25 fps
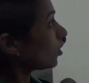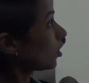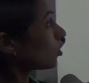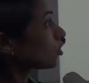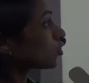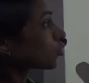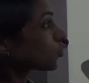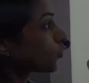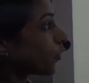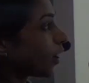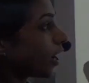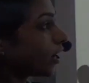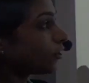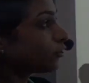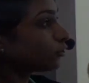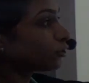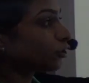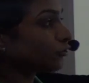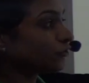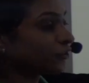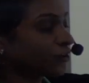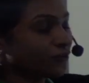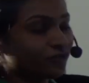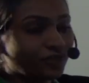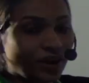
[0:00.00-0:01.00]
Now square root
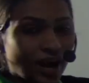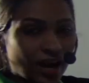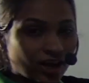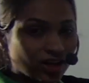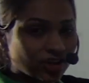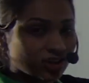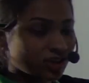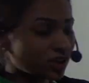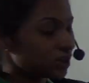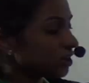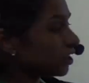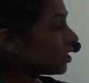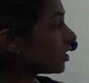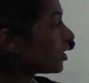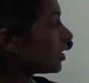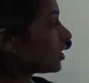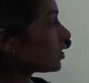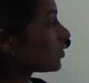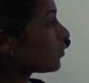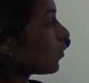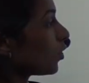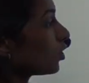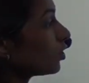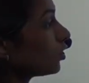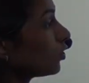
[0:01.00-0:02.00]
of a fraction
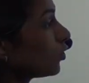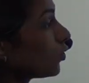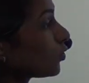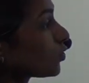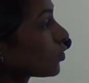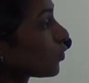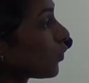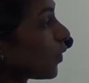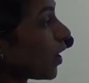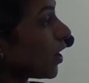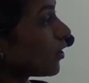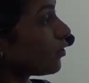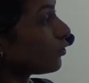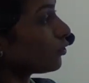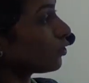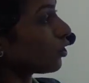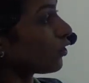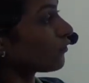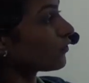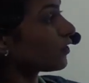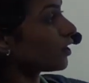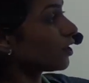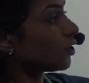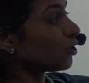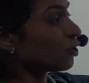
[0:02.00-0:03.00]
is what? Square root
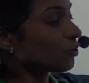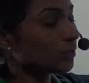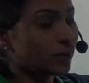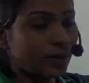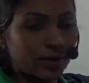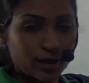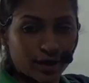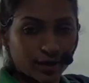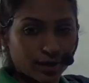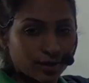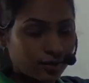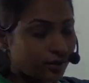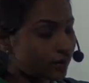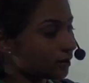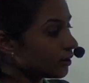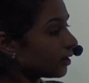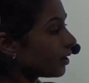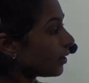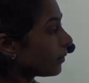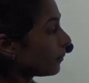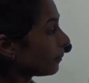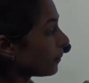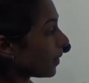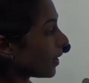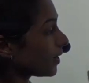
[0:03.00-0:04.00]
of the numerator
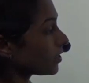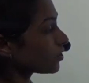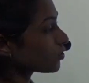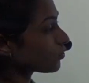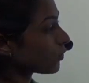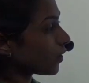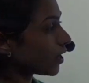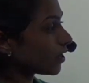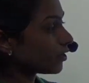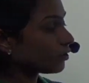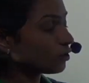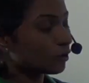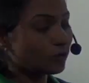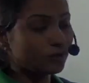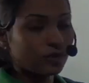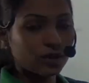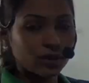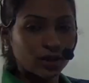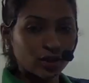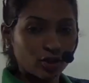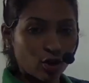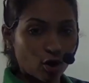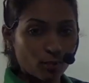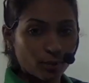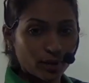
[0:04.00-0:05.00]
by square root of the
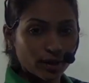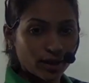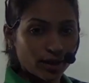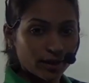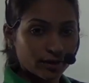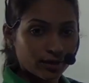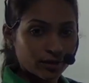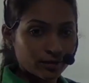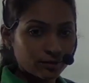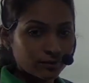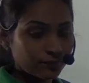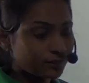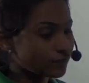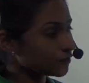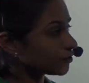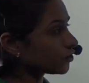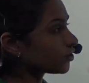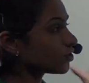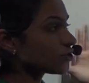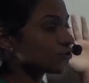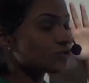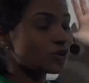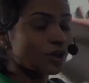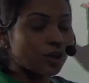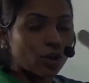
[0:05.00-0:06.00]
denominator.
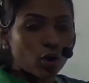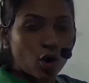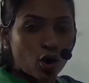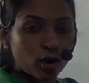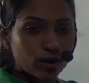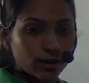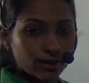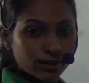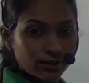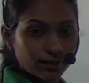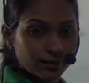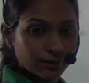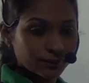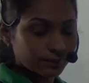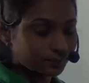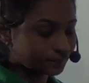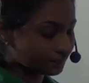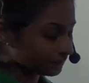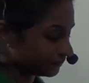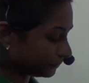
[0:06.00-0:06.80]
Just recall it.